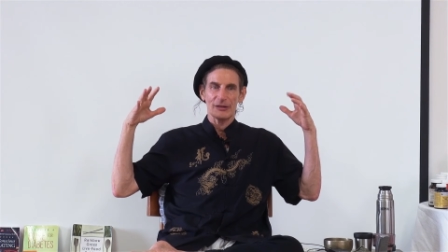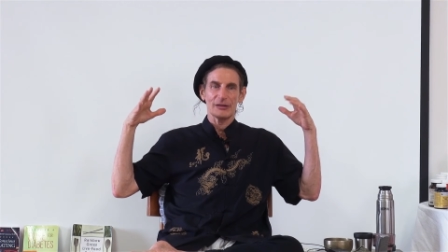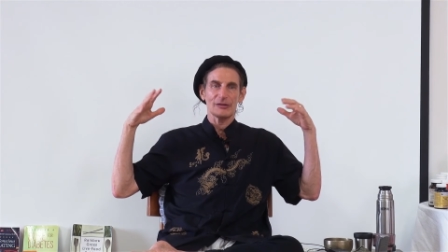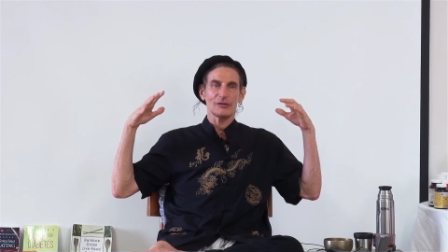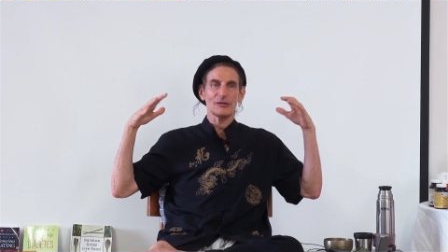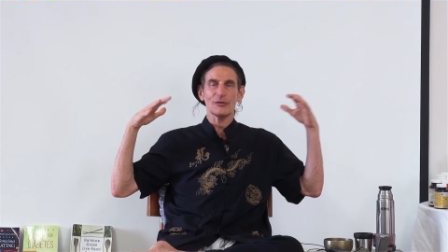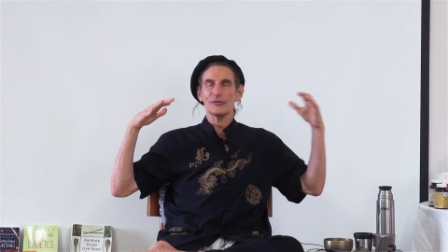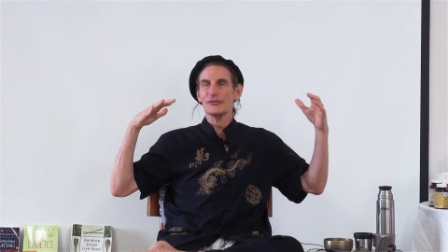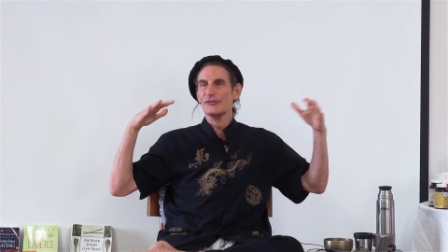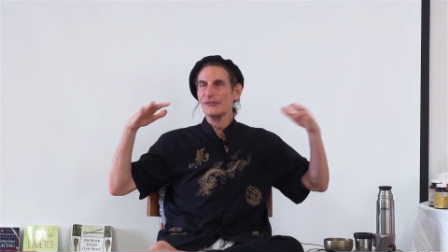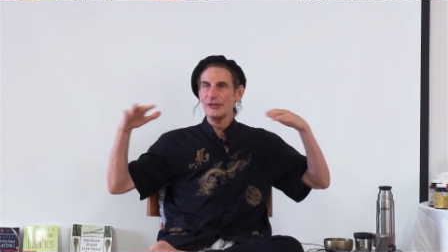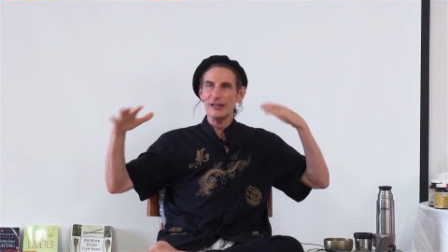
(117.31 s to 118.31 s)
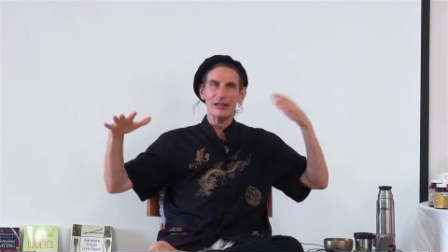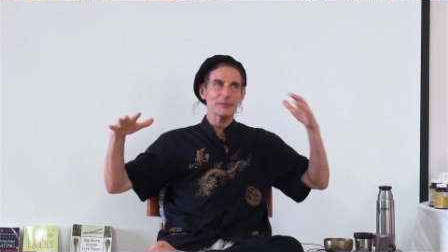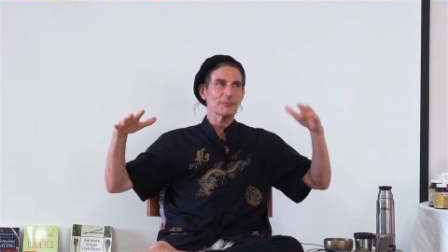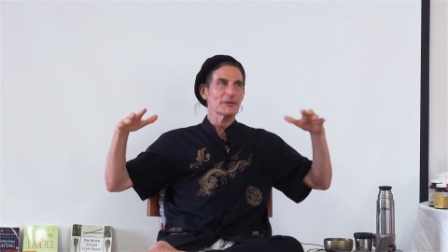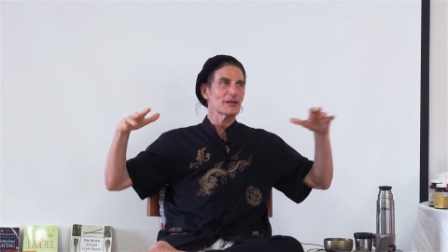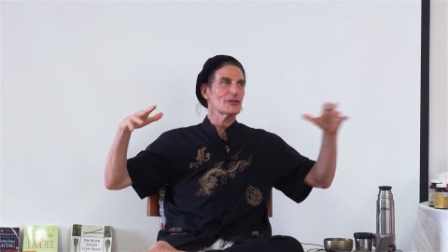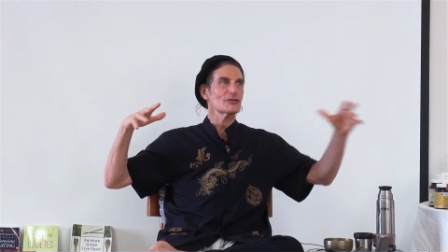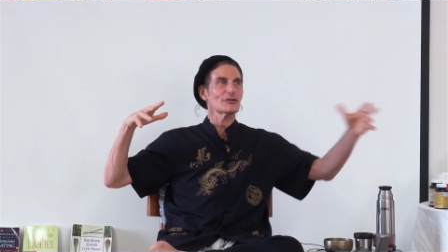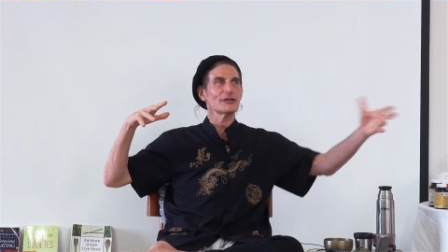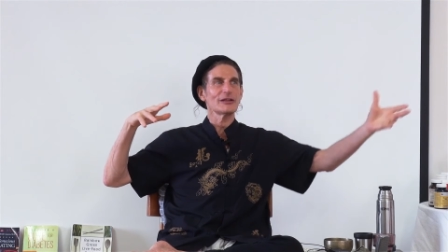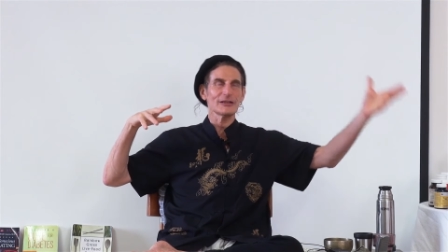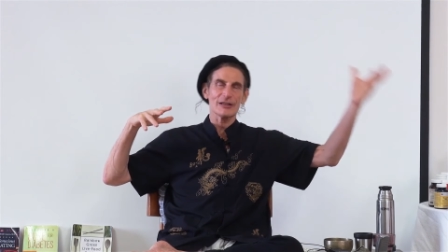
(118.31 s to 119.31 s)
you don't see it because you're
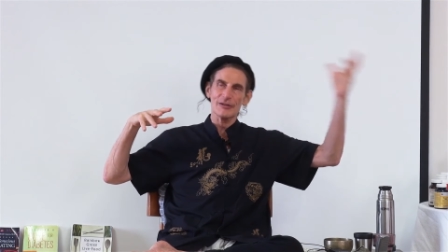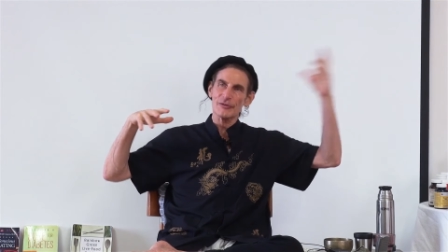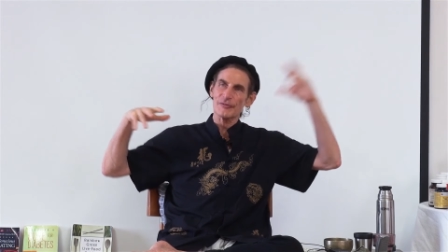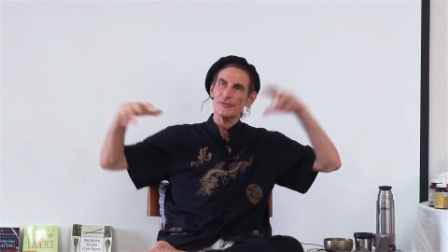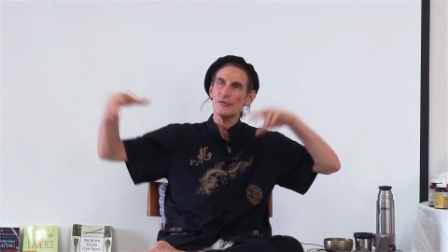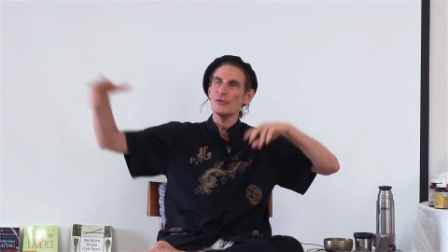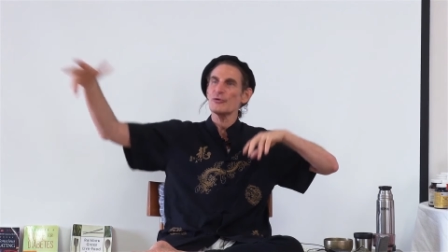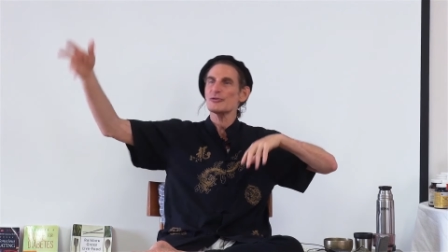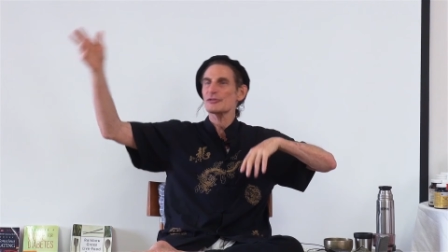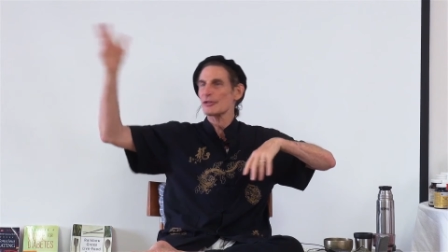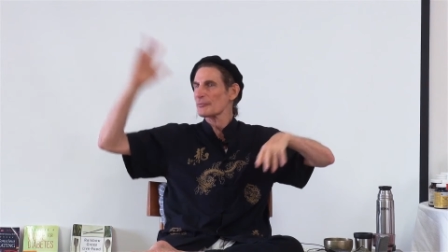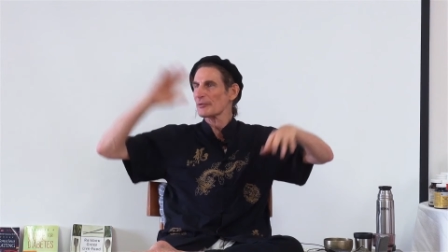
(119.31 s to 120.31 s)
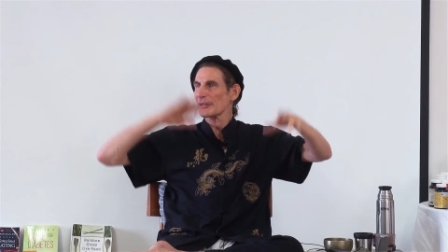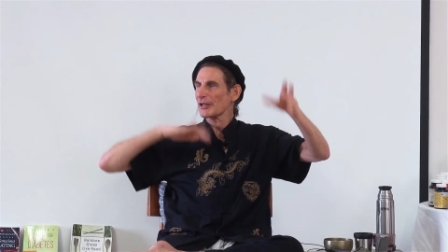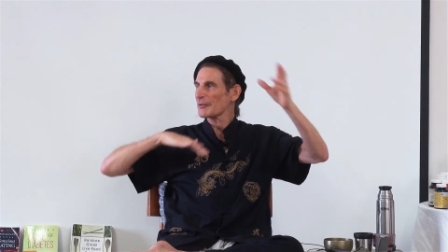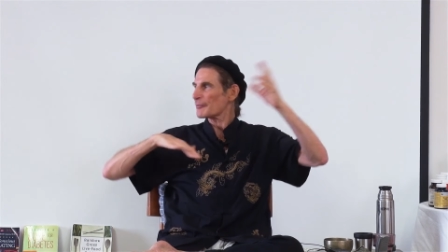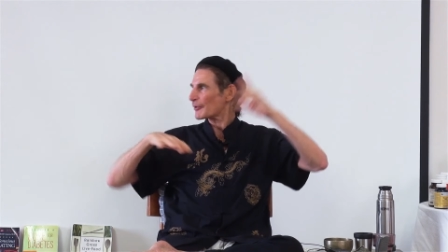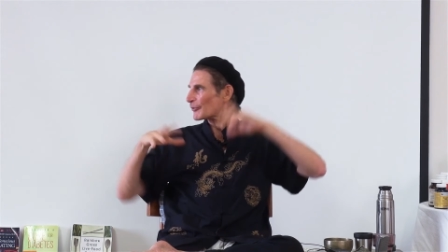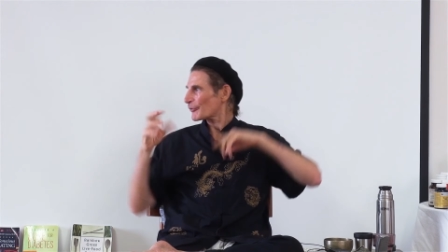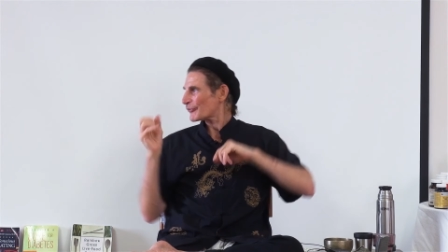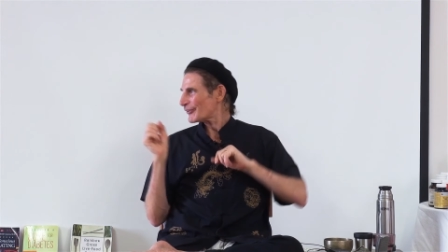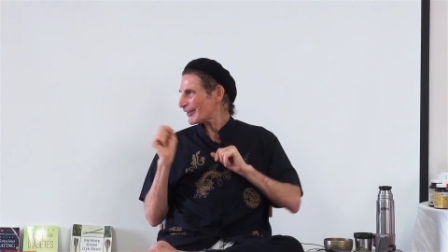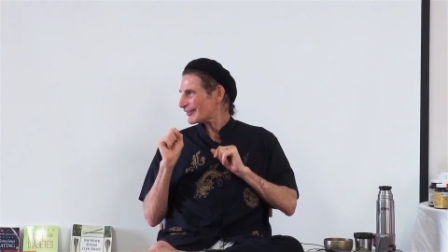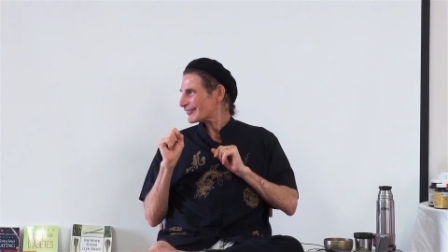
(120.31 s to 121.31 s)
eating other foods that are bringing minerals
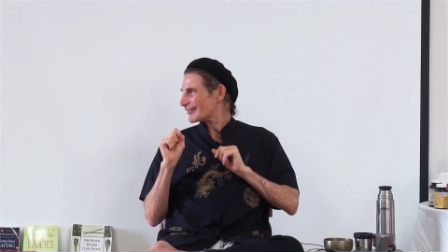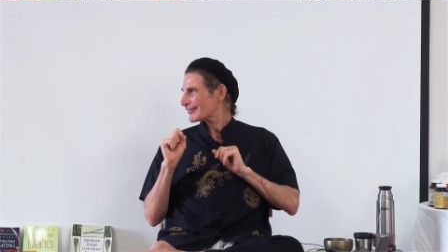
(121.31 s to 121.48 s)
in.